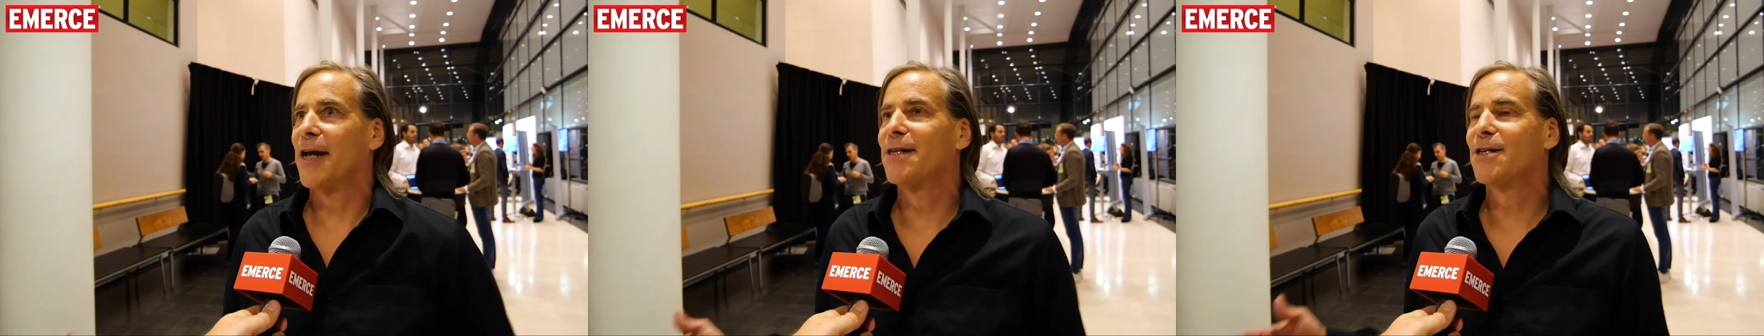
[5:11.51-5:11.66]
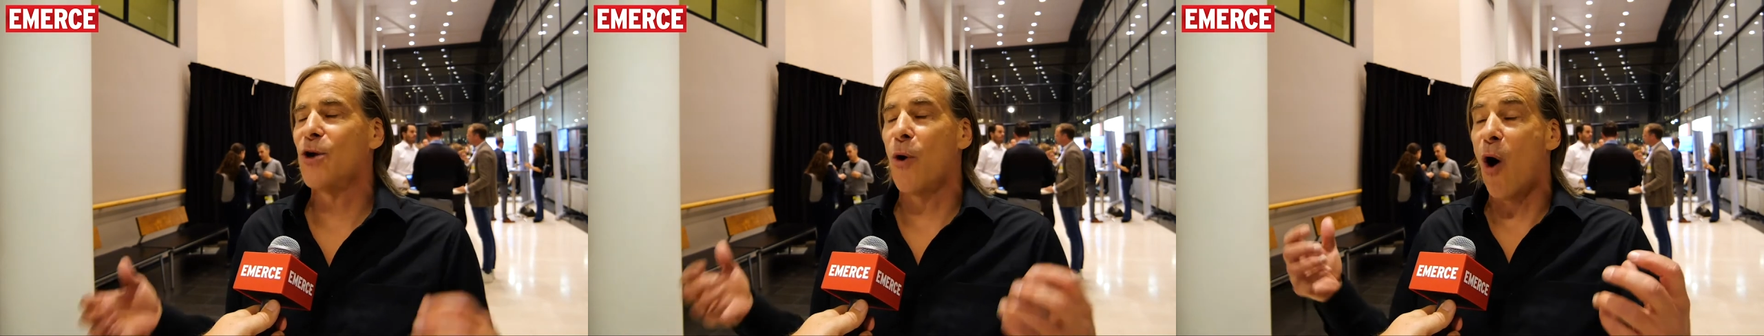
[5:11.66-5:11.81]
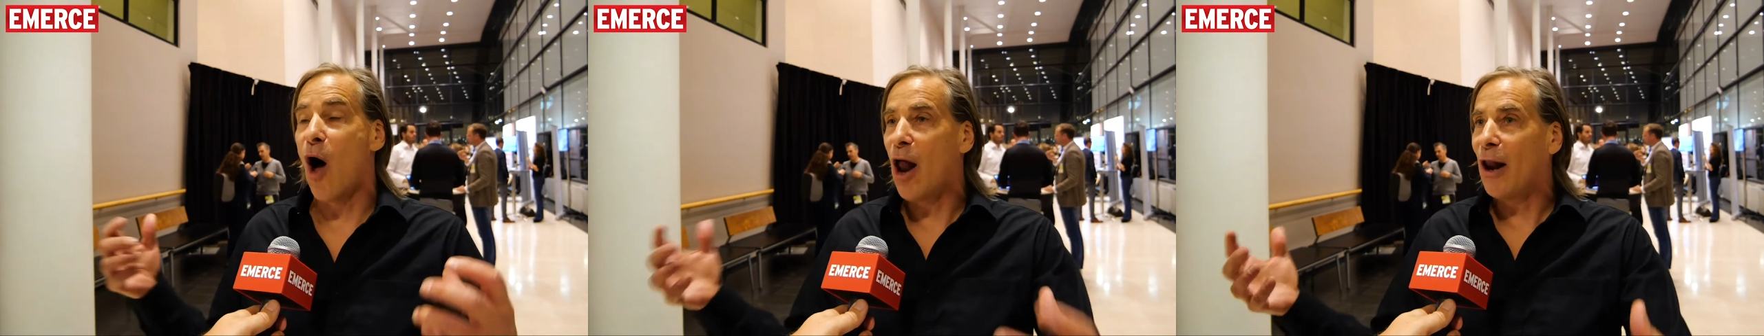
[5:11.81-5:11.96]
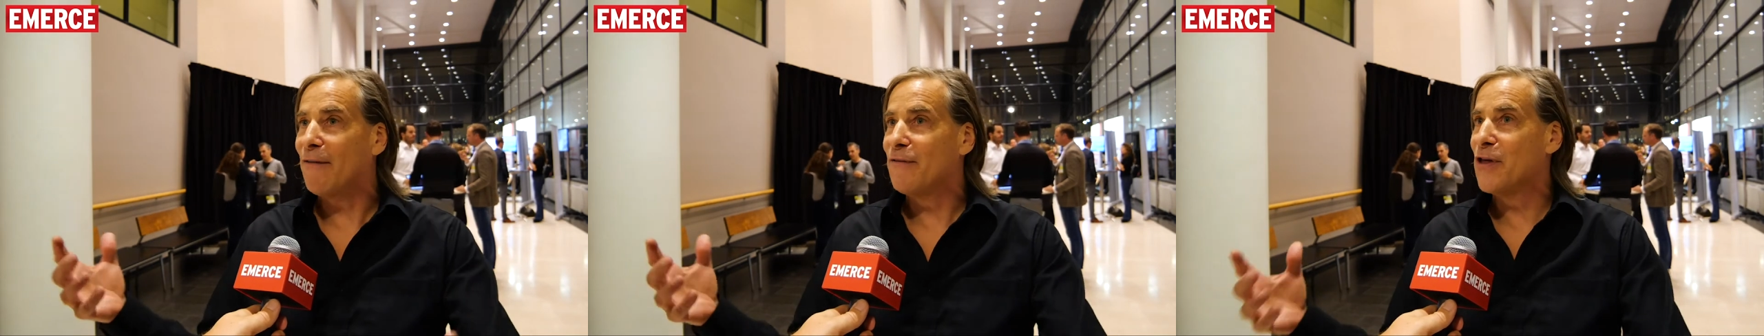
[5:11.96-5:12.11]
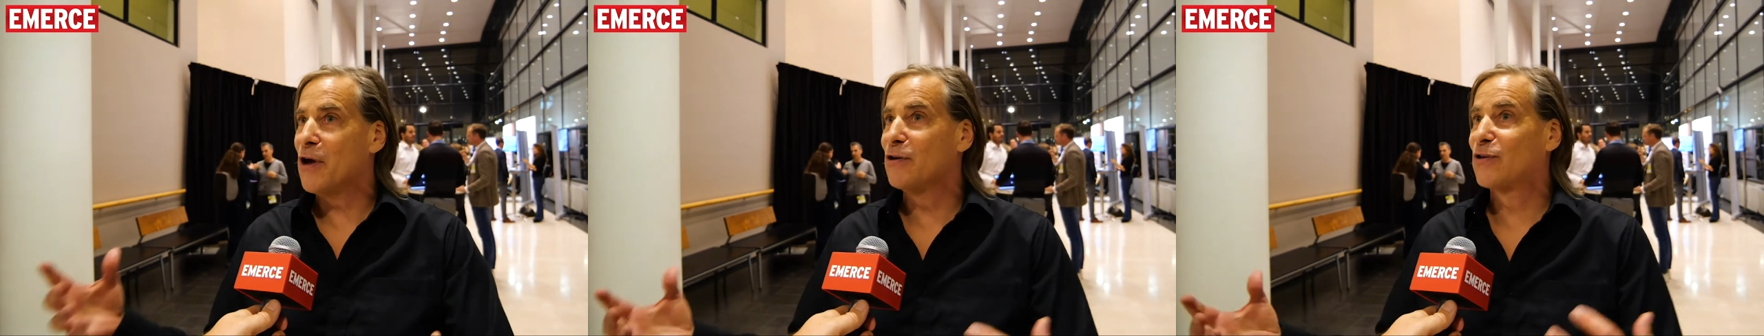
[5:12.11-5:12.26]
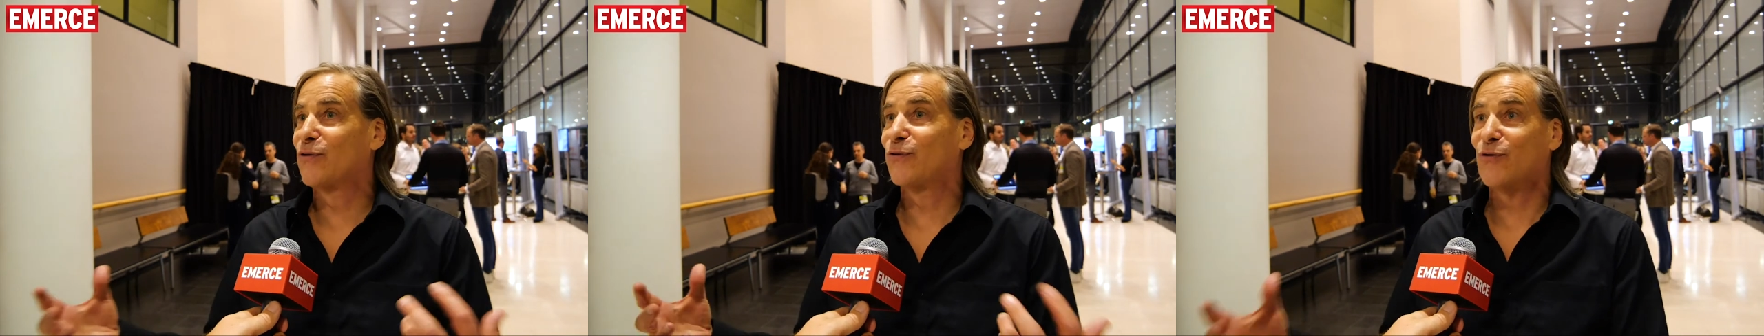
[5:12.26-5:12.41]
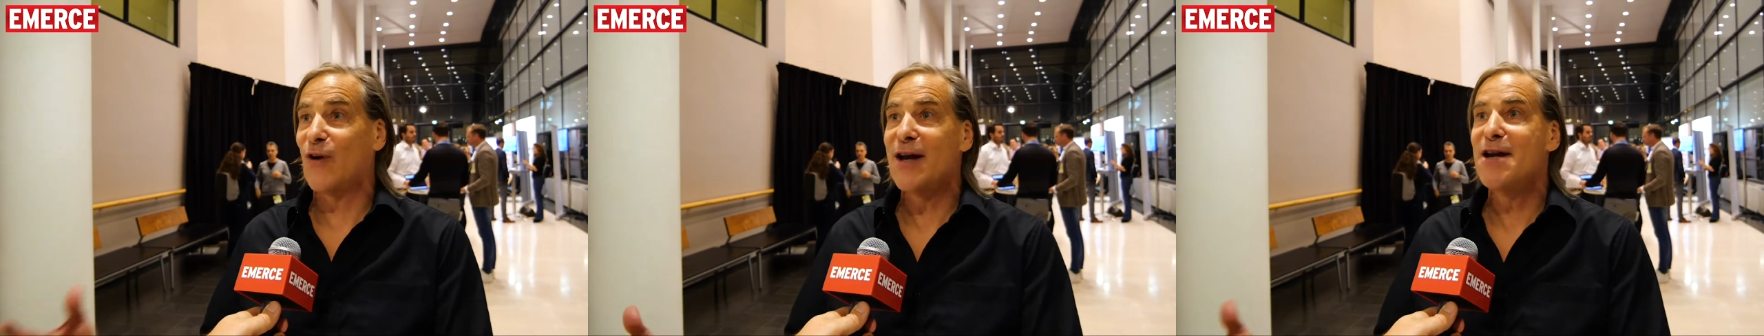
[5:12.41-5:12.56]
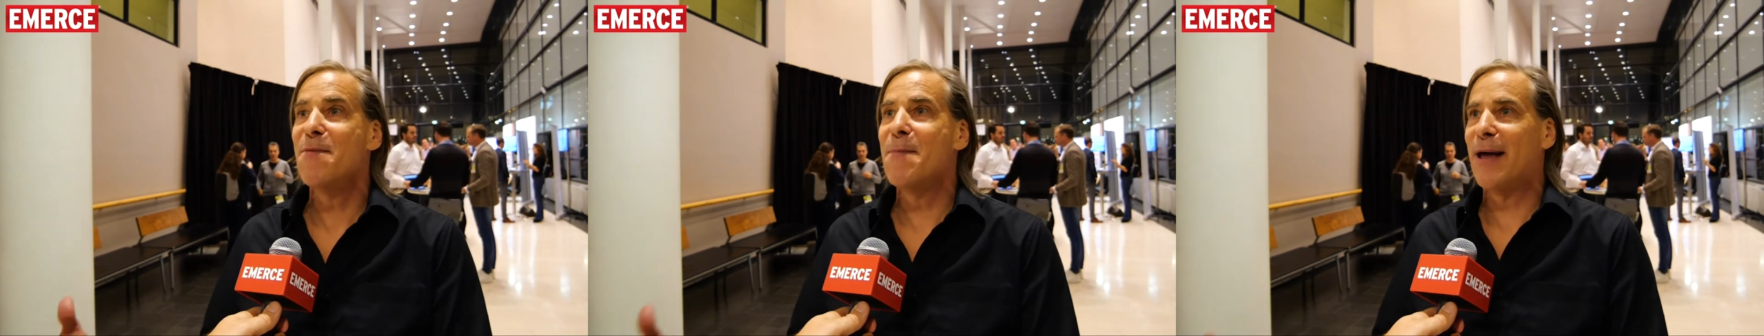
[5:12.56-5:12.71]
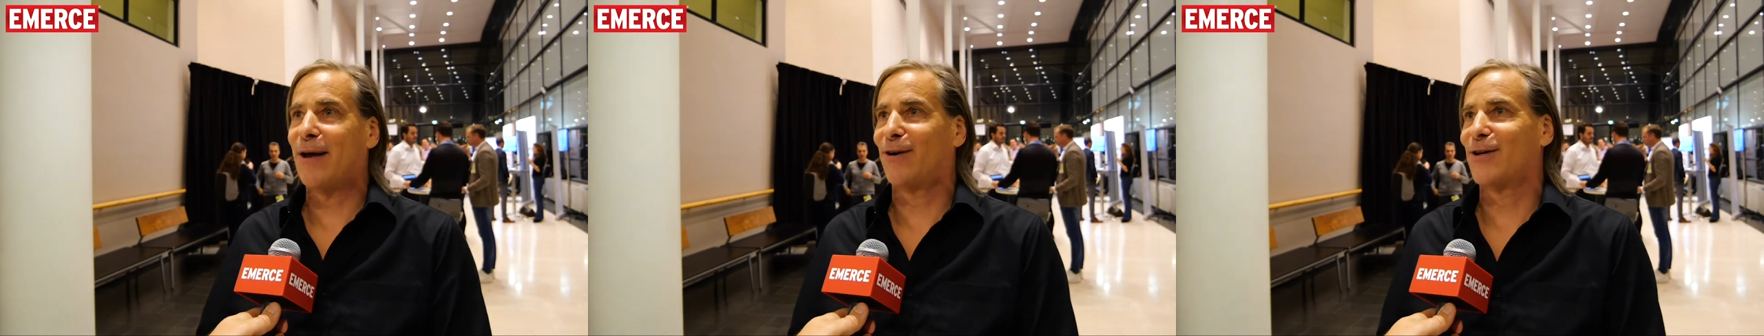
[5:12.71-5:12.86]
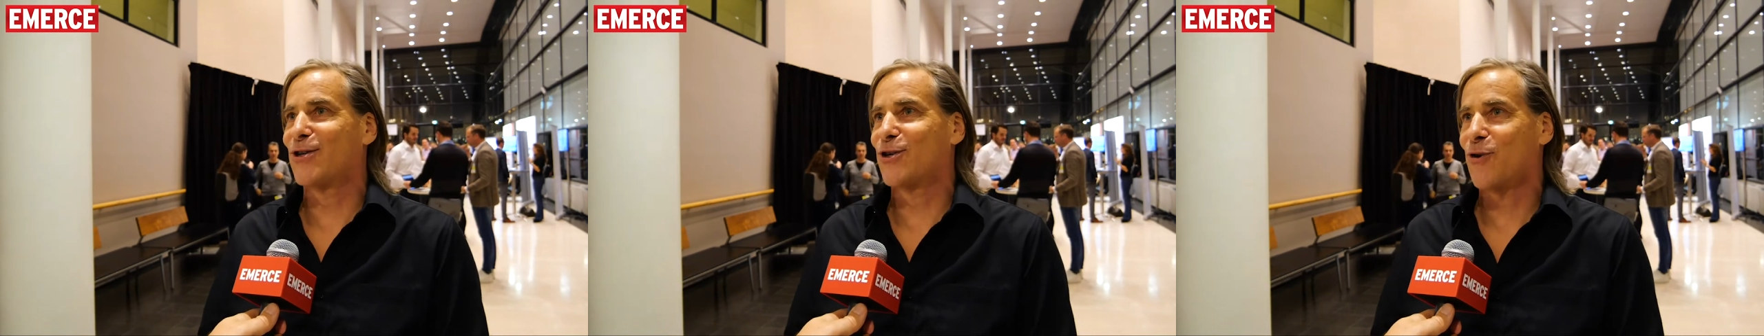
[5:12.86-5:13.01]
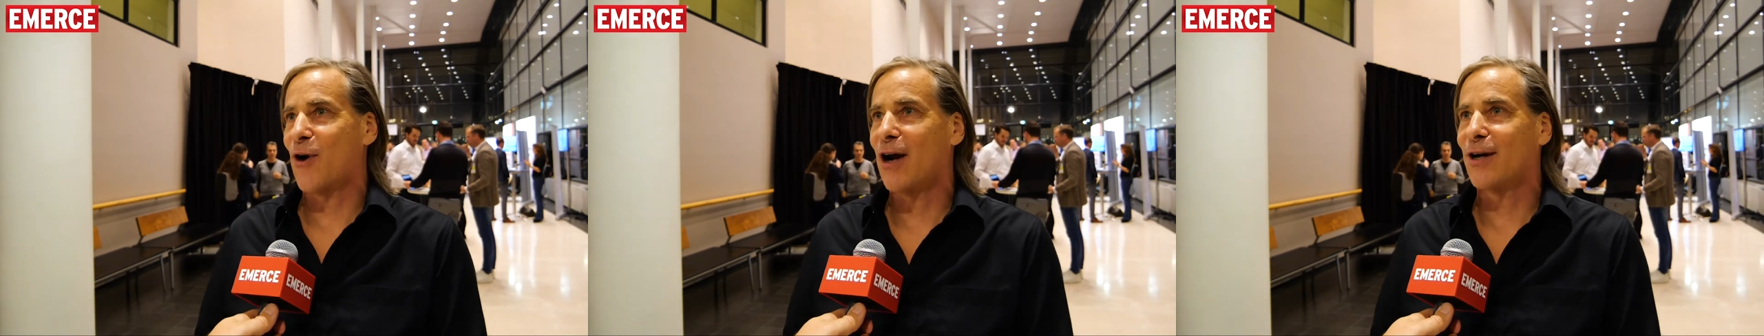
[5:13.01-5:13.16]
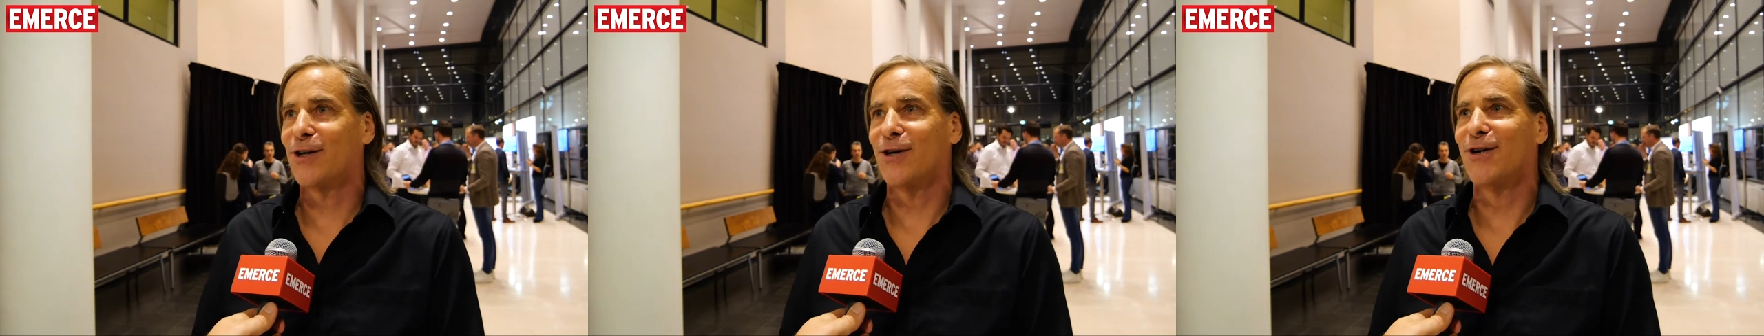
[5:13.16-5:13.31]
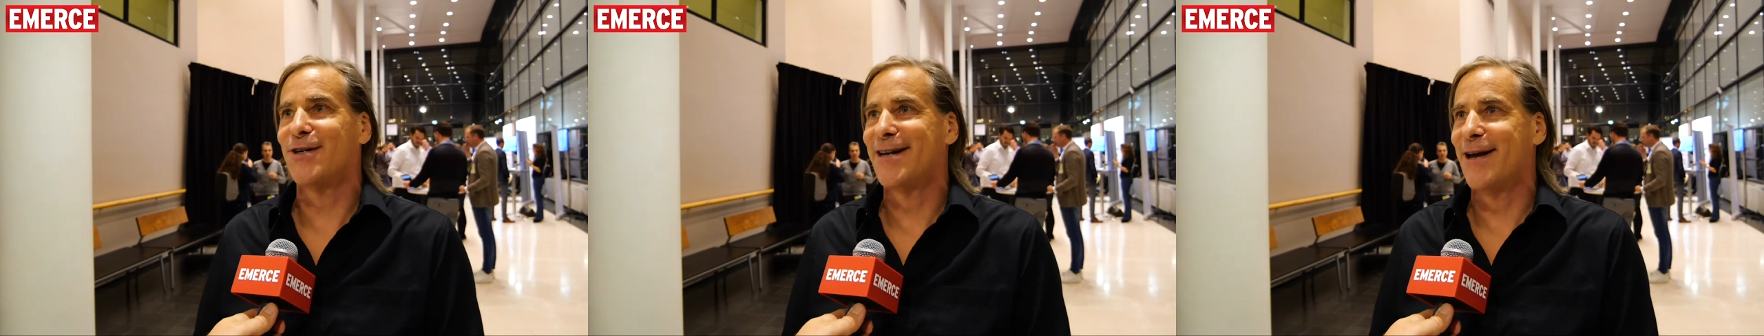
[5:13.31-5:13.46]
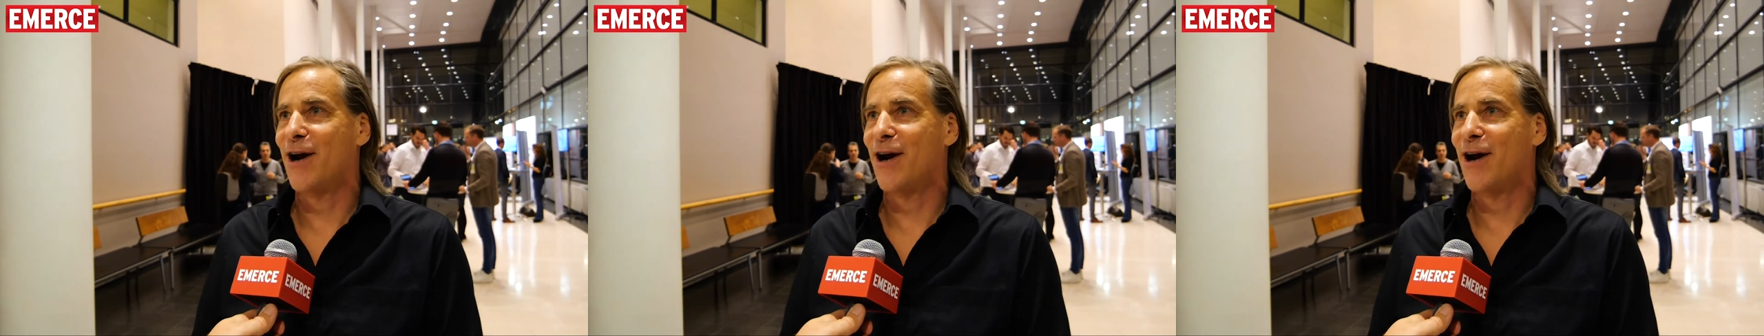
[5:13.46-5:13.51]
And so all of those fundamental structures